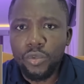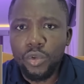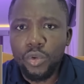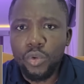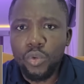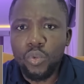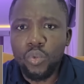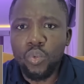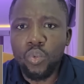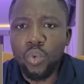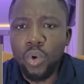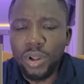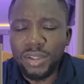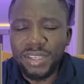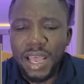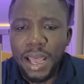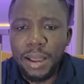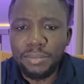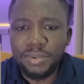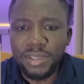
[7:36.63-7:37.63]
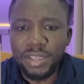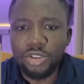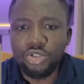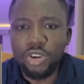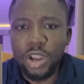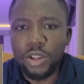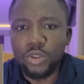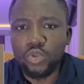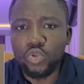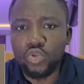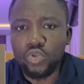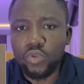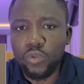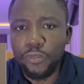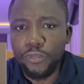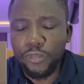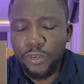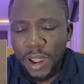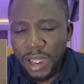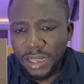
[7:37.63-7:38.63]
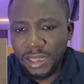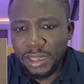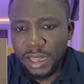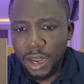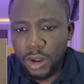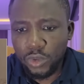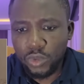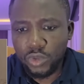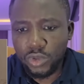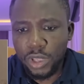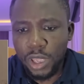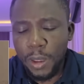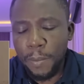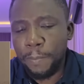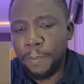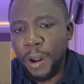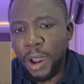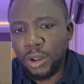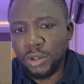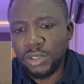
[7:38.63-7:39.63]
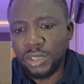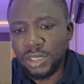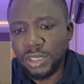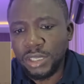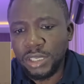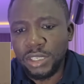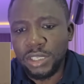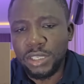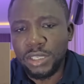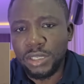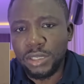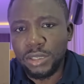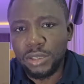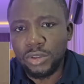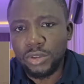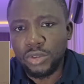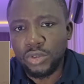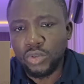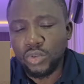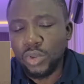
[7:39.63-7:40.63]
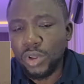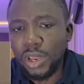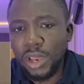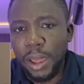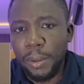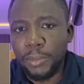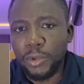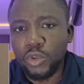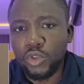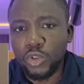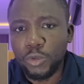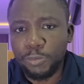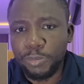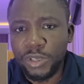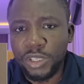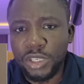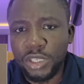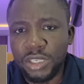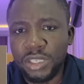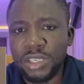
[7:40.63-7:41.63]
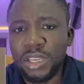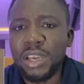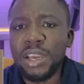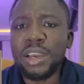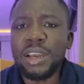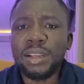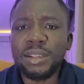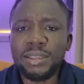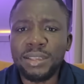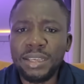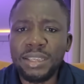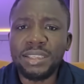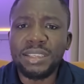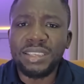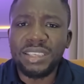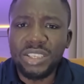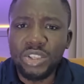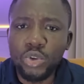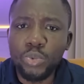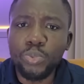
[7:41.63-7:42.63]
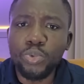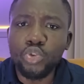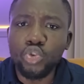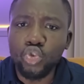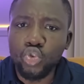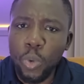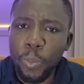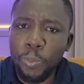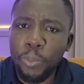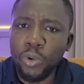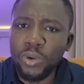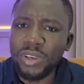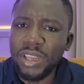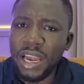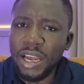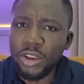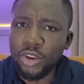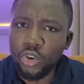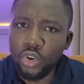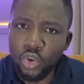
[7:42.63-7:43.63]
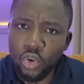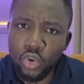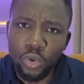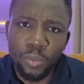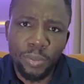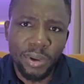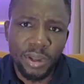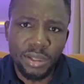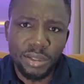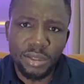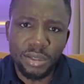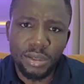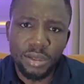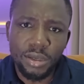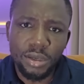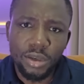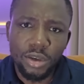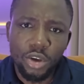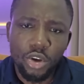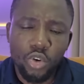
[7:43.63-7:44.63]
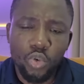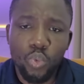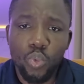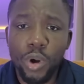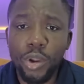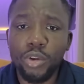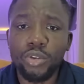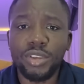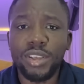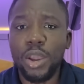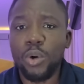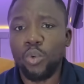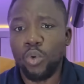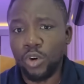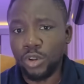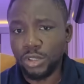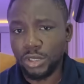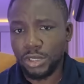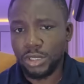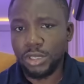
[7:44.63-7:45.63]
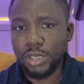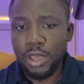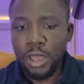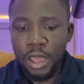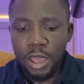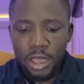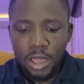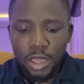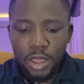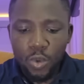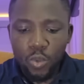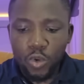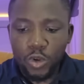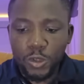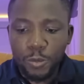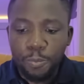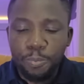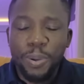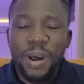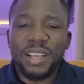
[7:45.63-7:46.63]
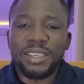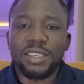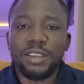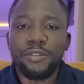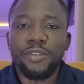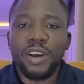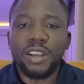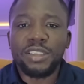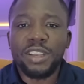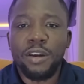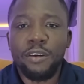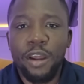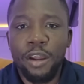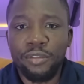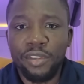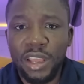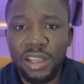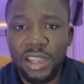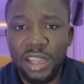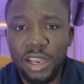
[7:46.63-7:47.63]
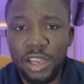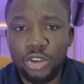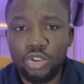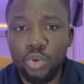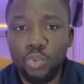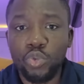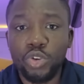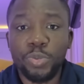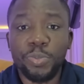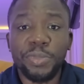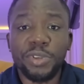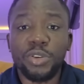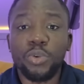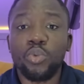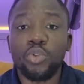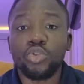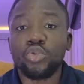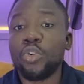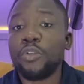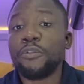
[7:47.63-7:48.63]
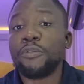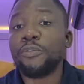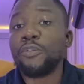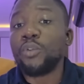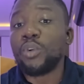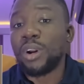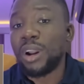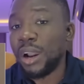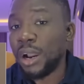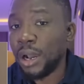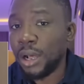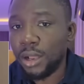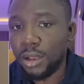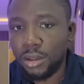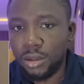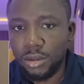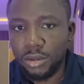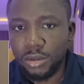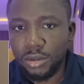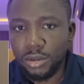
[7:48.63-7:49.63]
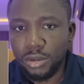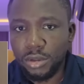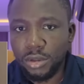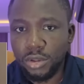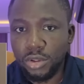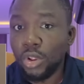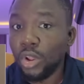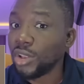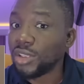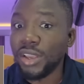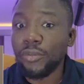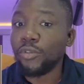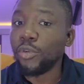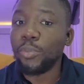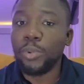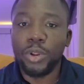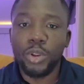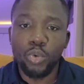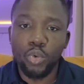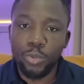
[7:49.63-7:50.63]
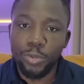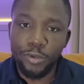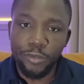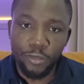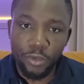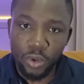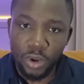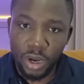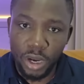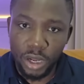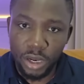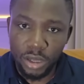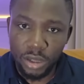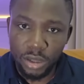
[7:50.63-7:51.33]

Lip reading: What I'm still trying to find out about this Sule Lamido speech is, did Tinubu support the annulment? When you say, well, he was passive after the election, which means he was not vocal. Not everybody will be vocal.